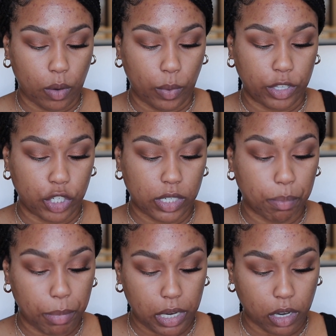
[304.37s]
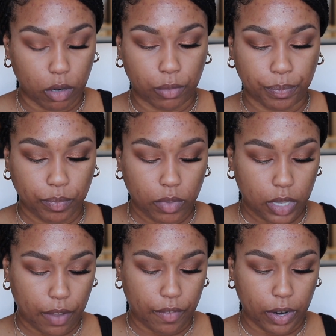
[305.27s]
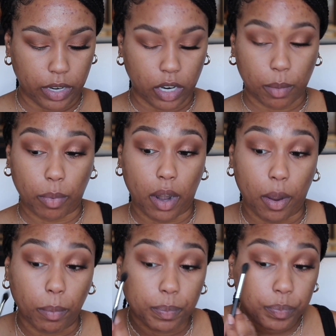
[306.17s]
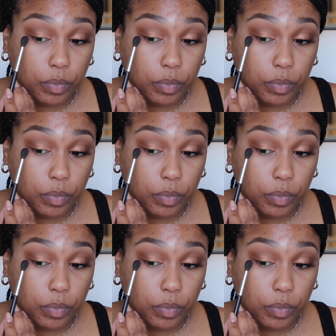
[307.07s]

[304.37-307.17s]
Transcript: in with just Mino, that very dark brown,